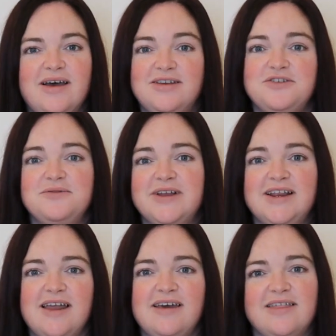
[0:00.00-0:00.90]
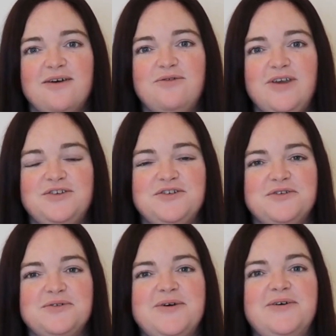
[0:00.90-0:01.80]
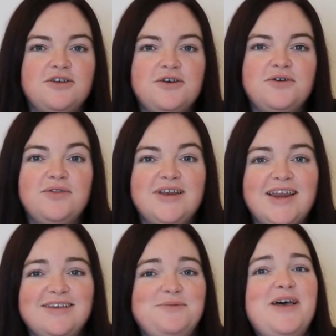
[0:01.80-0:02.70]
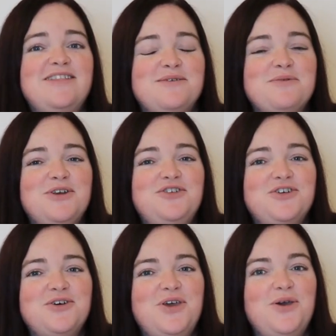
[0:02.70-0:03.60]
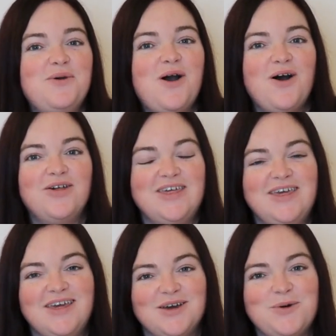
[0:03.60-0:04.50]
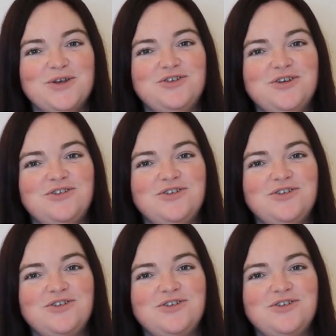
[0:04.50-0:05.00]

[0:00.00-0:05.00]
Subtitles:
I do really like that feature as well. So the next pads I'm going to show you are the Equestrian